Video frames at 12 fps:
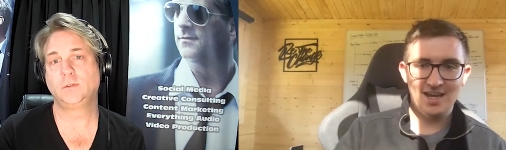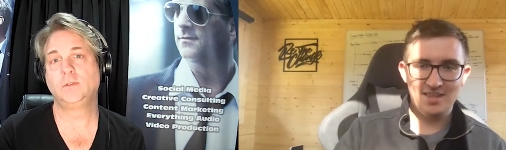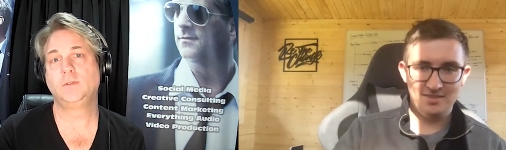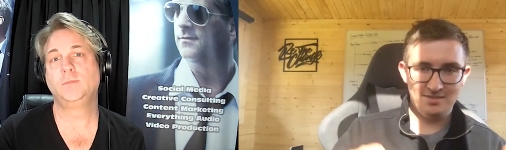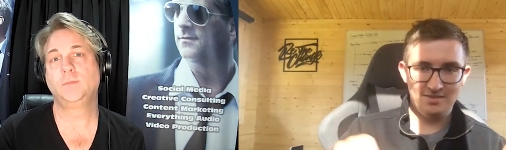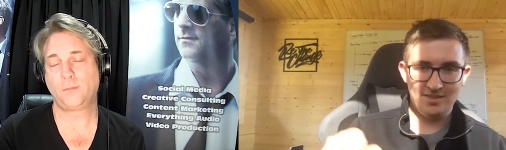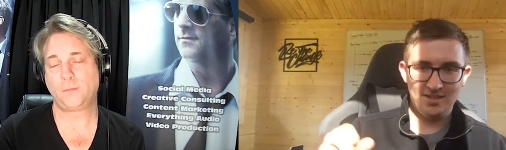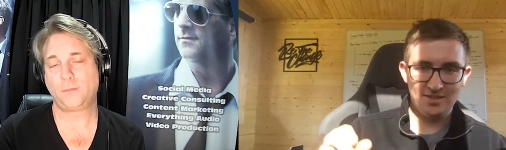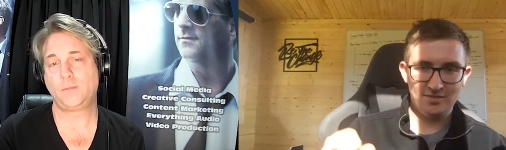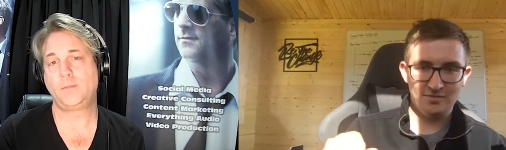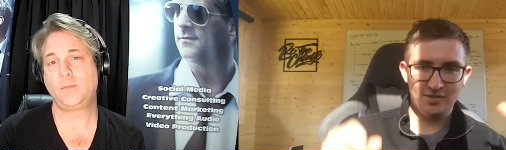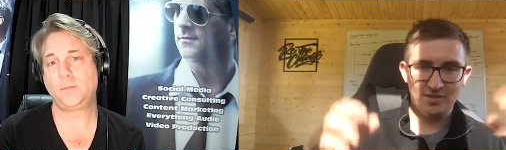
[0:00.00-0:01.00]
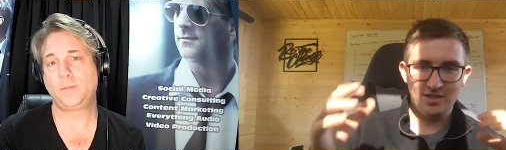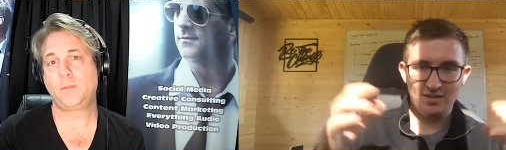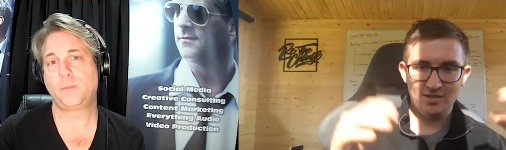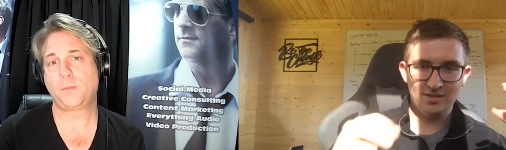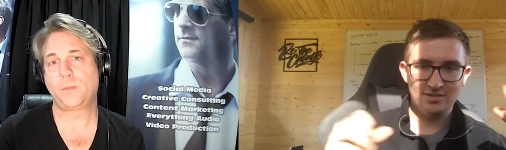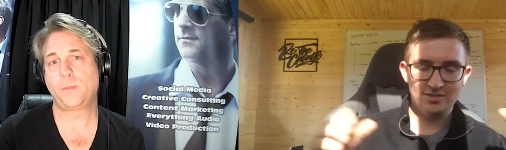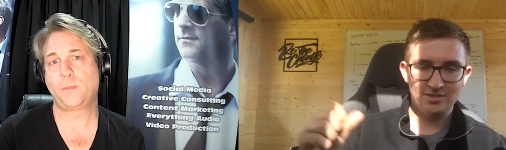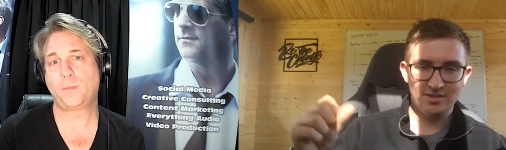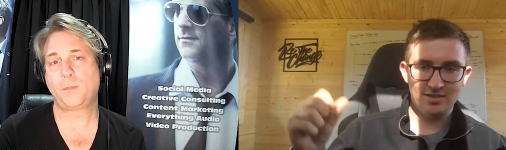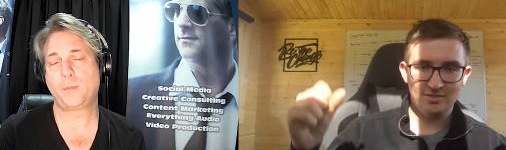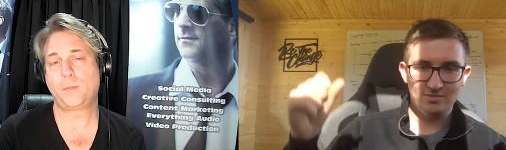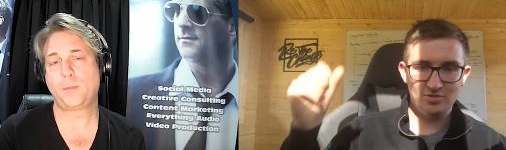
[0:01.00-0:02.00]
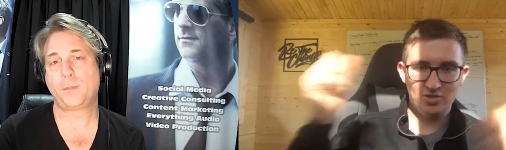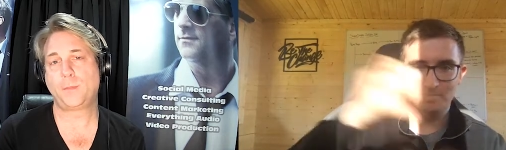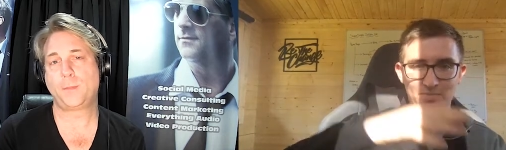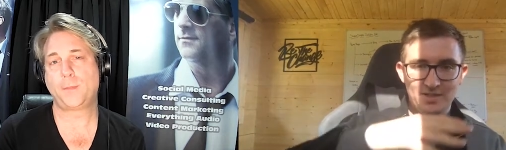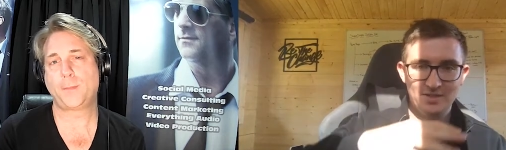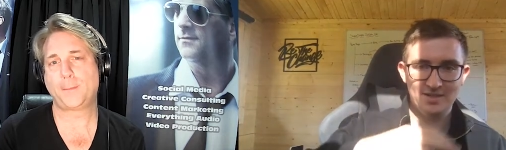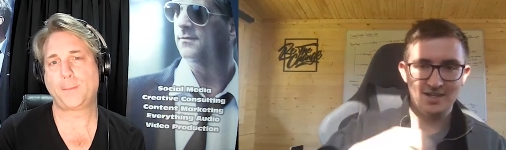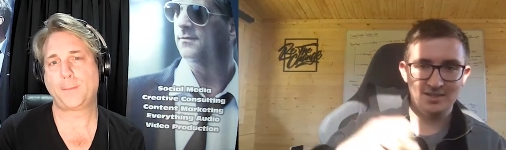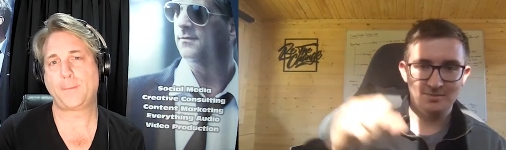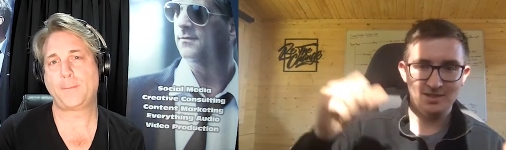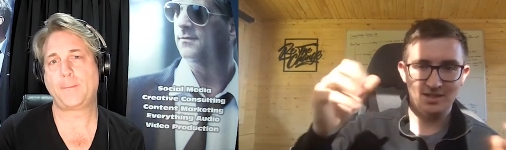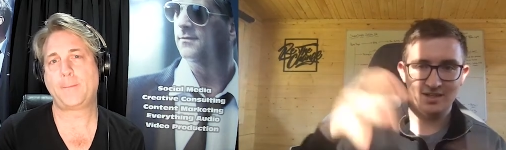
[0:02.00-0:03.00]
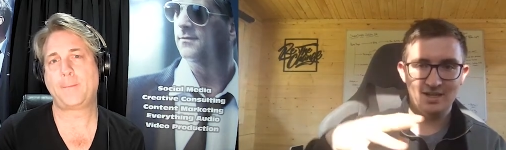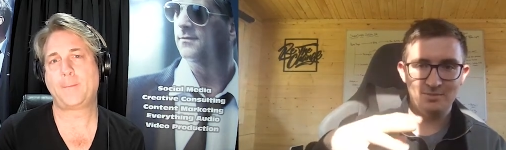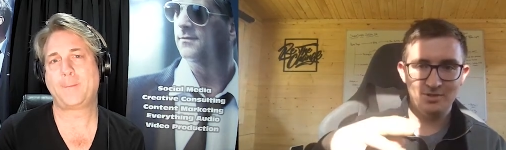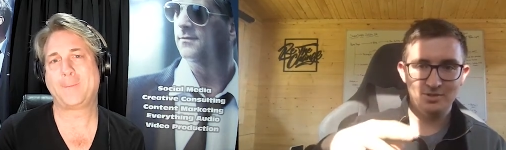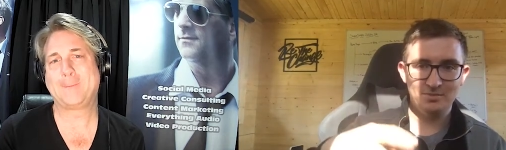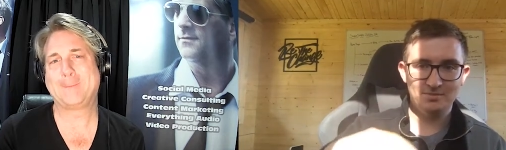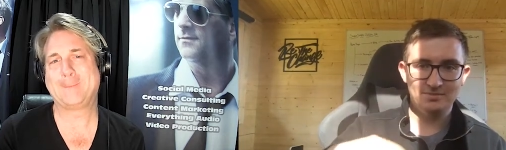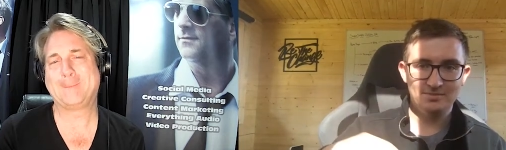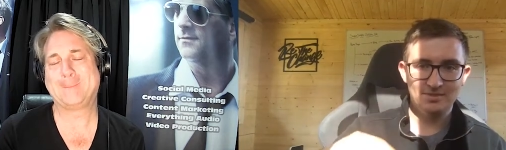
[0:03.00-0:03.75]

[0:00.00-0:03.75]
Speaker 1: and mm-hmm. these funky things start jumping out at them and grabbing them.